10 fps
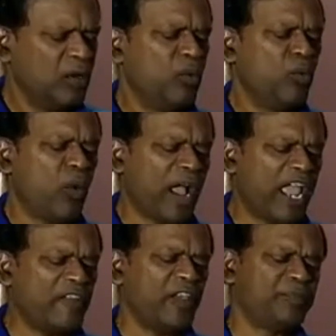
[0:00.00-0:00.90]

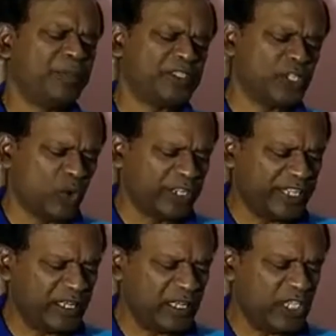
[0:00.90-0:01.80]
Wife have
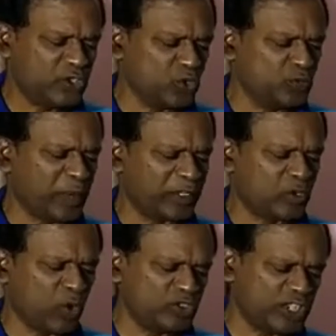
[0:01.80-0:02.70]
PCOD issues but
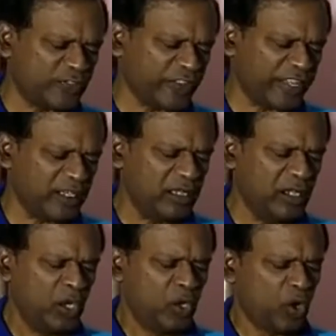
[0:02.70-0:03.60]
conceiving,
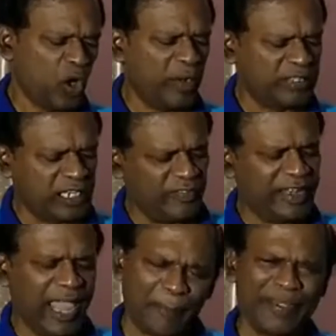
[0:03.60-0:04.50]
normal delivery
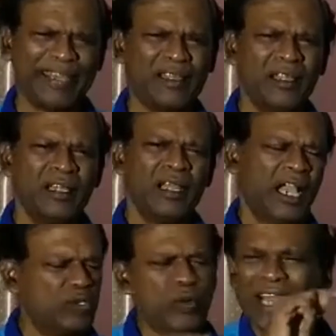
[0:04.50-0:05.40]
happening. I
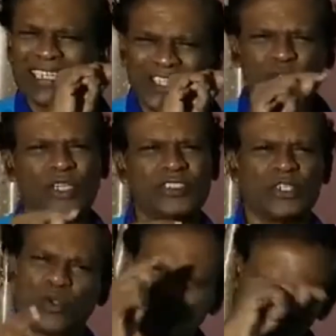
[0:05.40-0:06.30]
don't understand the question.
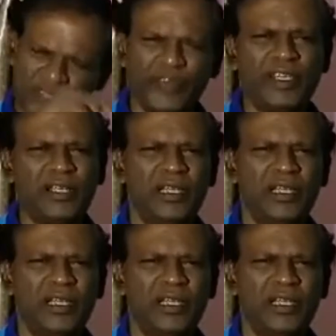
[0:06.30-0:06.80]
Conceiving